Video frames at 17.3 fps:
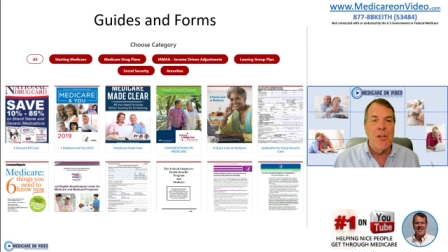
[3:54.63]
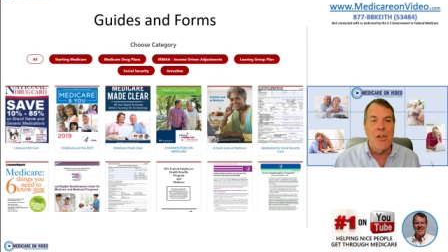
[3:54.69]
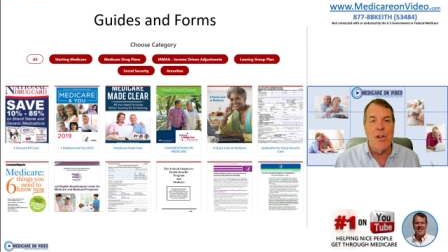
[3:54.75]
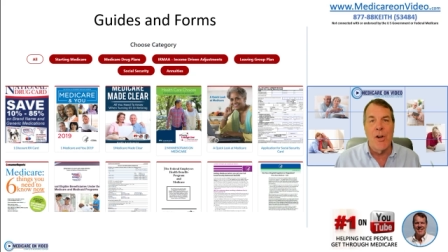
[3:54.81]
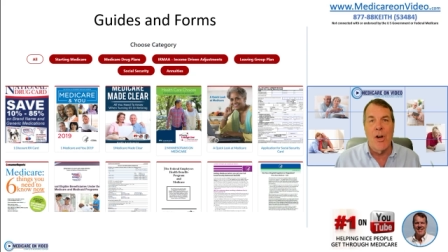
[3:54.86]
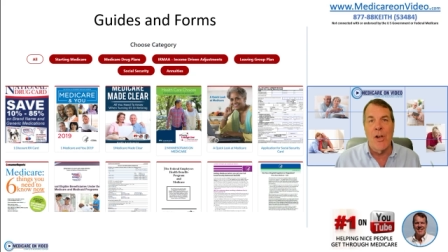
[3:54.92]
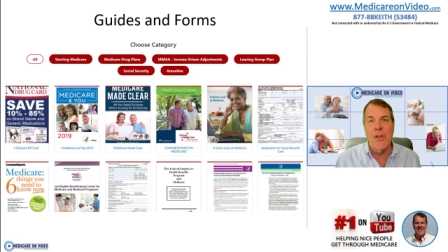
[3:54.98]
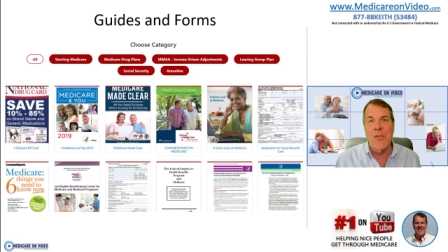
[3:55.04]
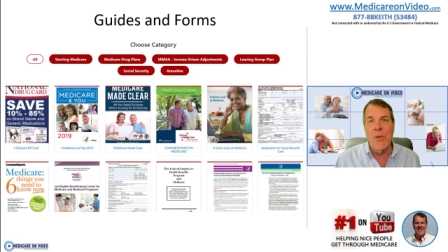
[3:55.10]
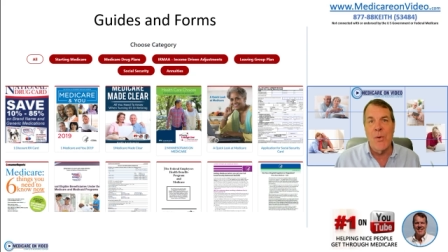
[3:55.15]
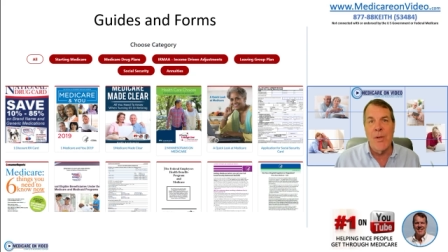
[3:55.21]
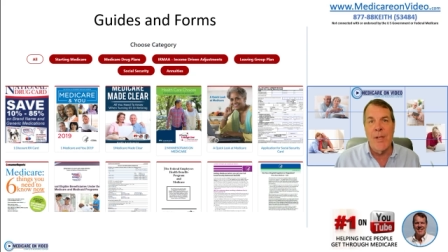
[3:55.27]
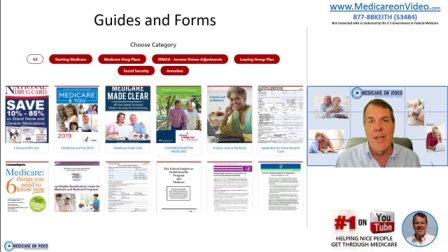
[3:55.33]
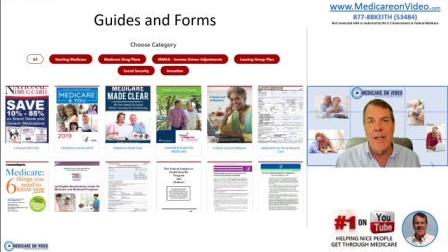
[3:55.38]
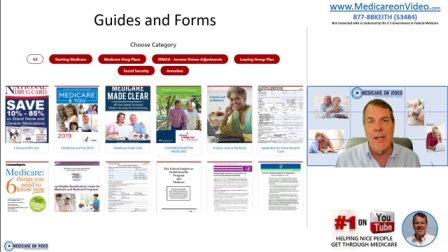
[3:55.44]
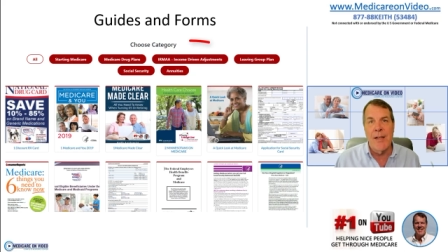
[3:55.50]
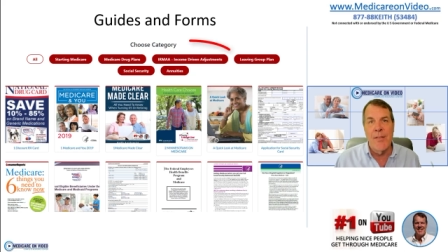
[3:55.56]
You can also
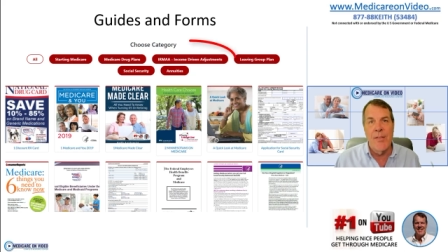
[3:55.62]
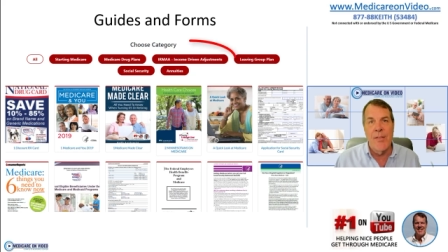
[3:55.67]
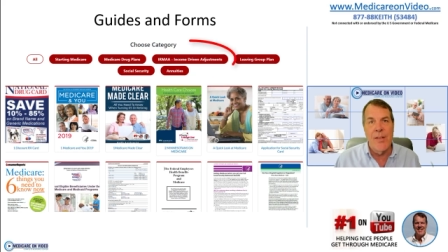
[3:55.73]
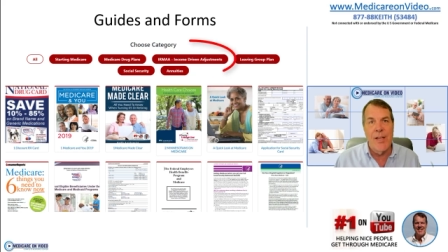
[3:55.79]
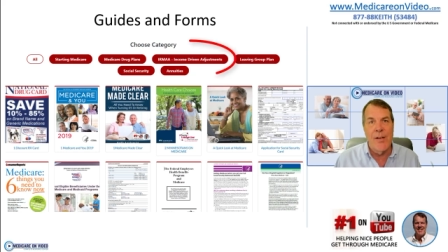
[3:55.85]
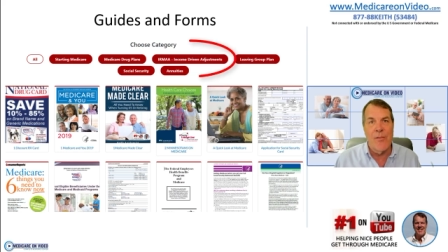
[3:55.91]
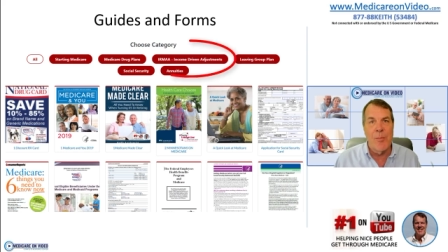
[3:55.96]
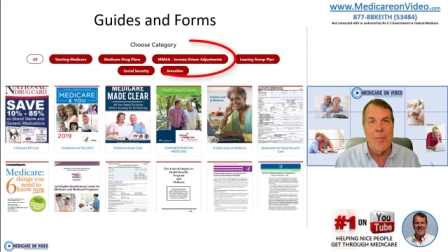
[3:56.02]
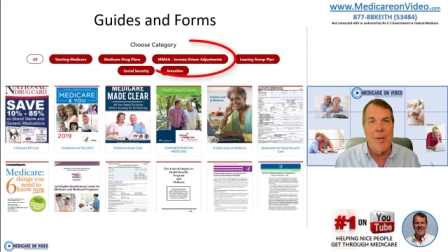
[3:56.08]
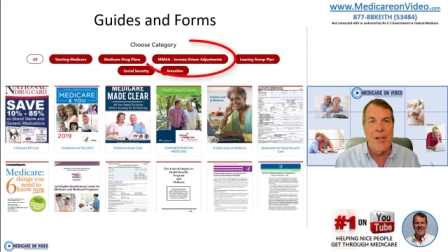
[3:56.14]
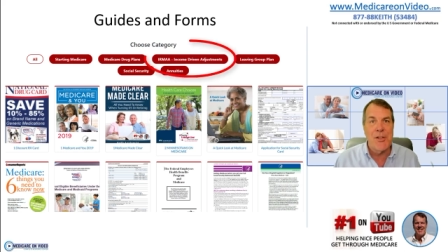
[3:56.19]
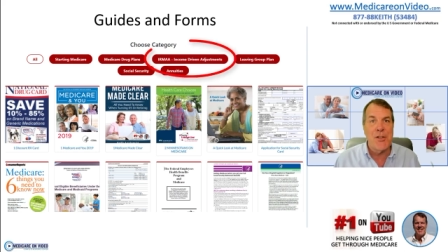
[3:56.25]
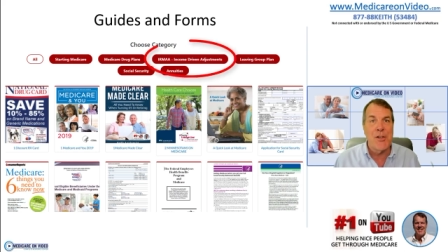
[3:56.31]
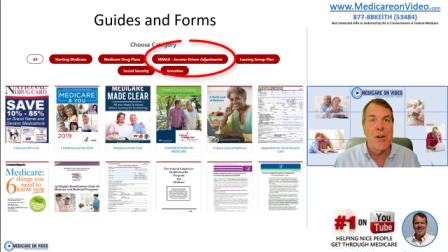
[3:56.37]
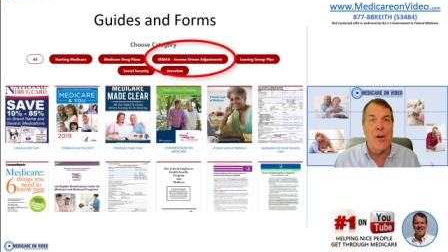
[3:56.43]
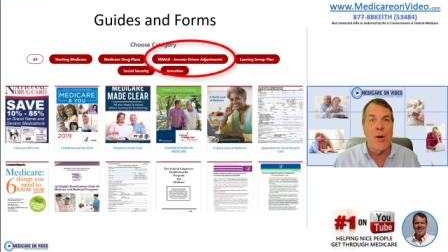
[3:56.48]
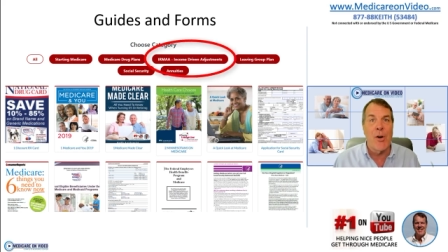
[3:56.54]
get the
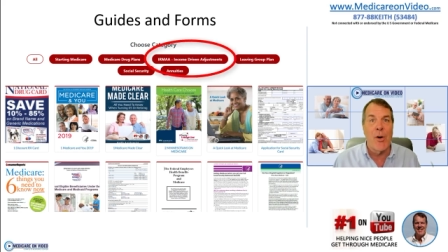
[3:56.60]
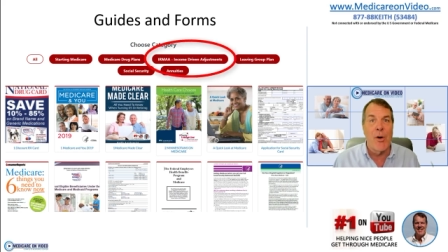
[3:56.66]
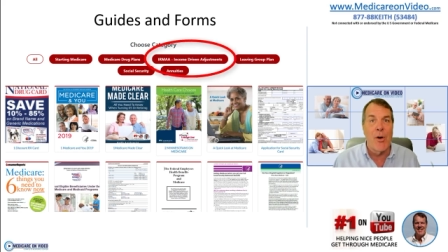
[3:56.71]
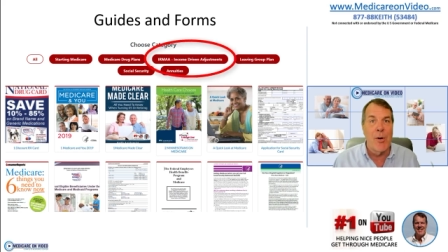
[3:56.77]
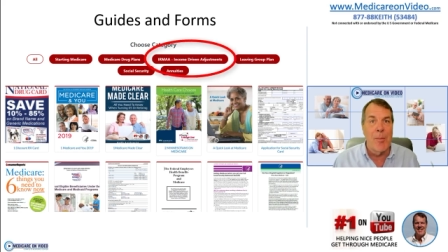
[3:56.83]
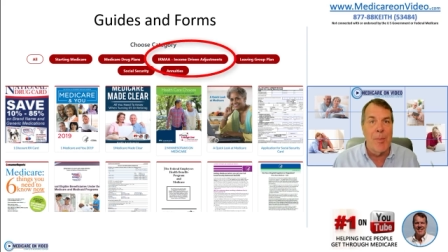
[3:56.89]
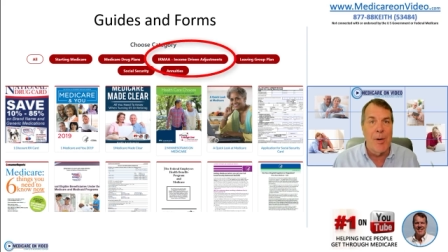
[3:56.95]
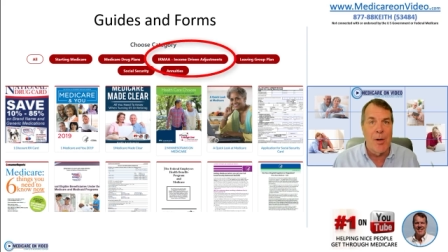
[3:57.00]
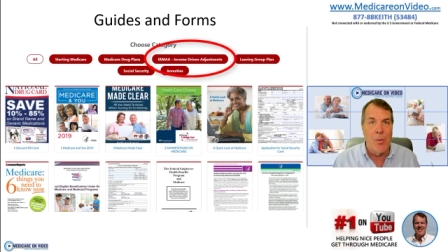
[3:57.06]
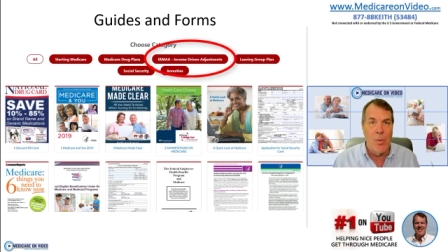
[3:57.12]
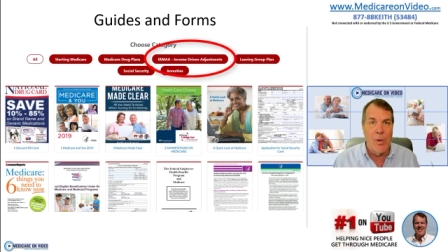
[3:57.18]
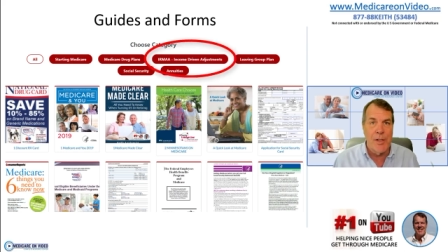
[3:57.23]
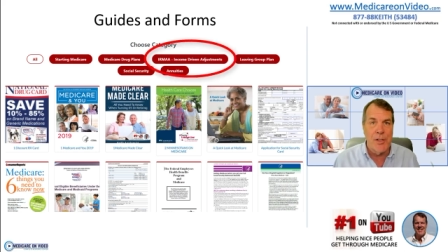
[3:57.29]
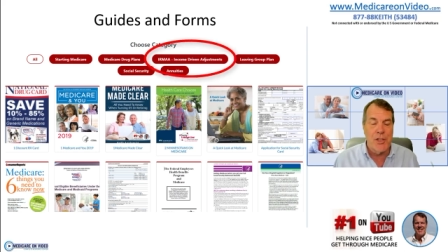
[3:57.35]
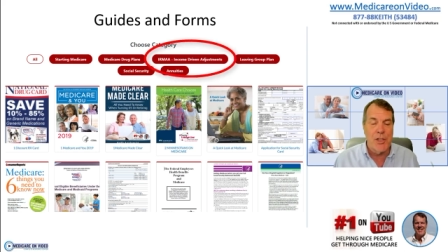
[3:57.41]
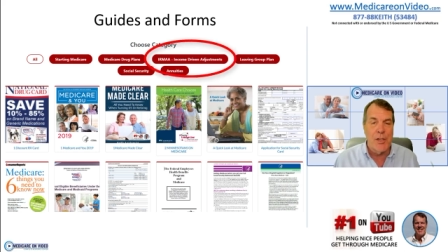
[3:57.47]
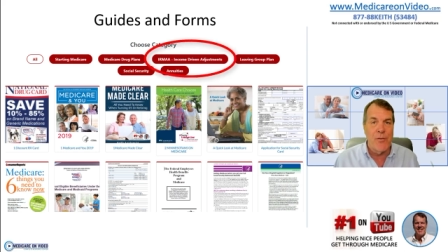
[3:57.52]
information on IRMAA,
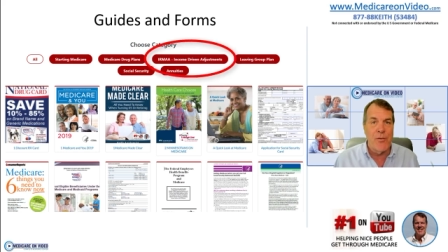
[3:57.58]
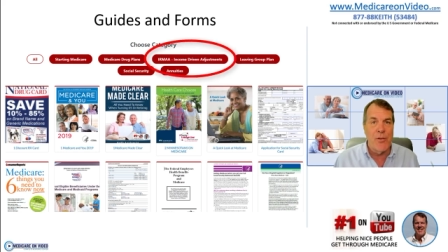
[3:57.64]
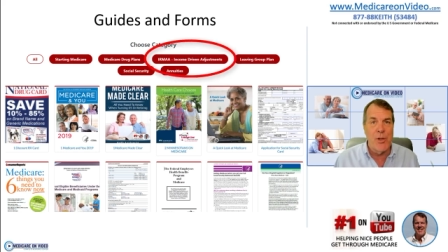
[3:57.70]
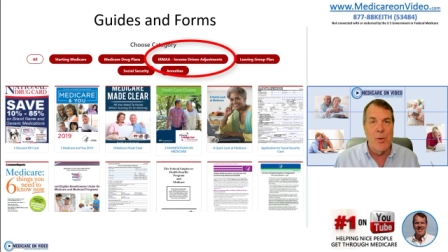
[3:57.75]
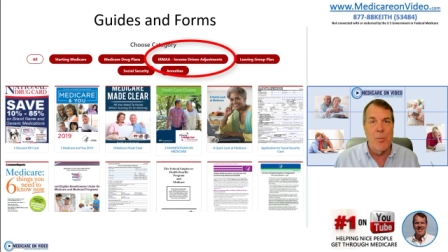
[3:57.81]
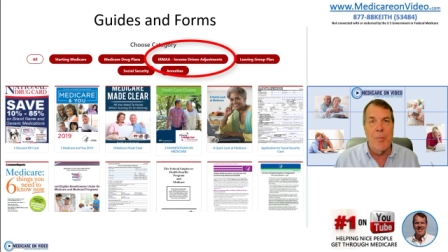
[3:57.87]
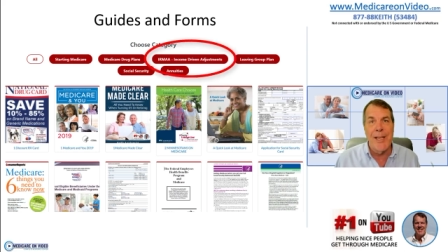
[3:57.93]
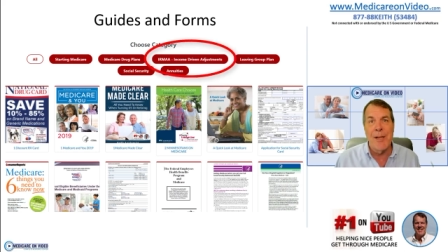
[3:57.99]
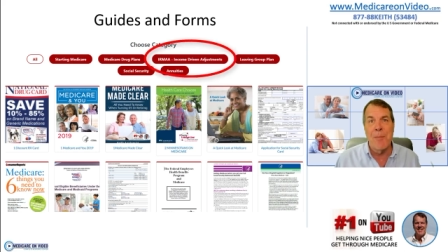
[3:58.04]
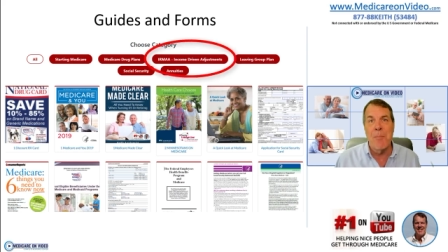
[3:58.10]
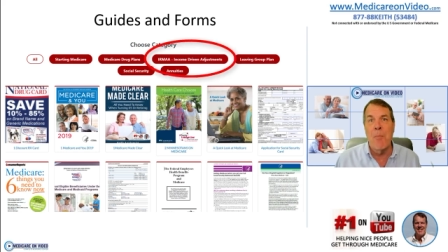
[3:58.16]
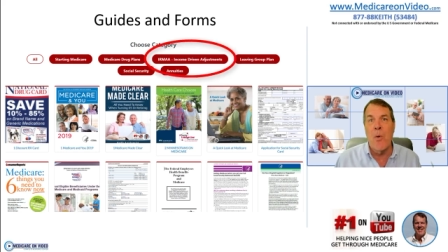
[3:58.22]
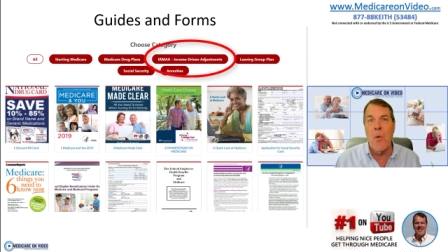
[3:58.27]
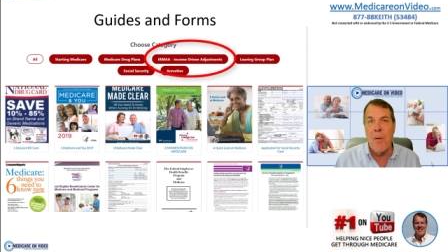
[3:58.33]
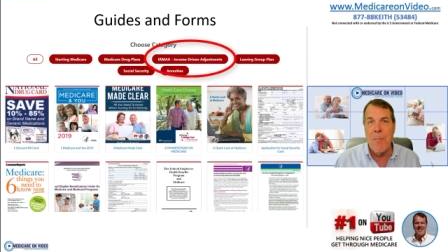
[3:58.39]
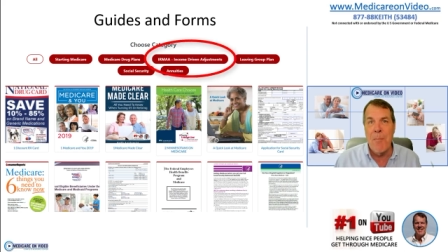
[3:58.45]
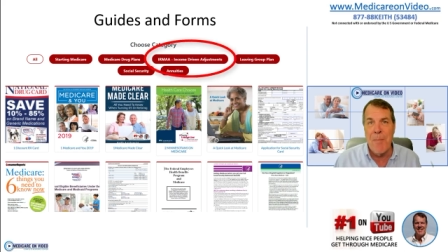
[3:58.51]
which if you make
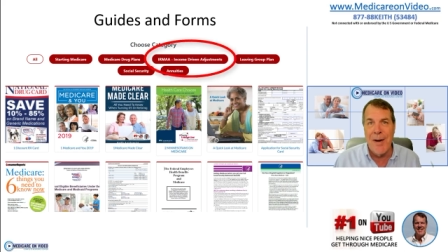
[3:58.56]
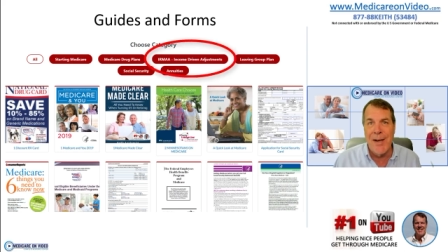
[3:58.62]
more